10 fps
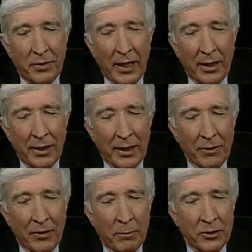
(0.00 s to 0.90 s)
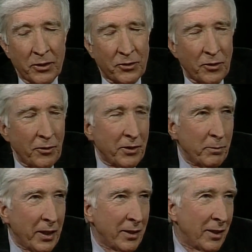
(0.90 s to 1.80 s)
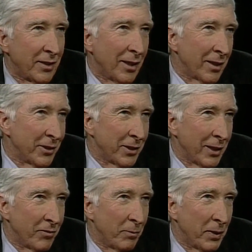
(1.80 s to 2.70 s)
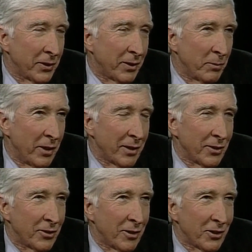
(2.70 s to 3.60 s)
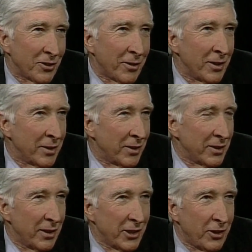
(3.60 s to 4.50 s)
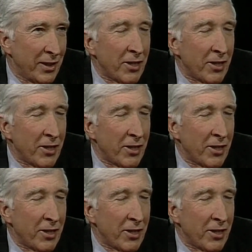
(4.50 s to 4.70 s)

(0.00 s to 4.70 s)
frankly, if I was just told to make an anthology of the best American short stories of the century.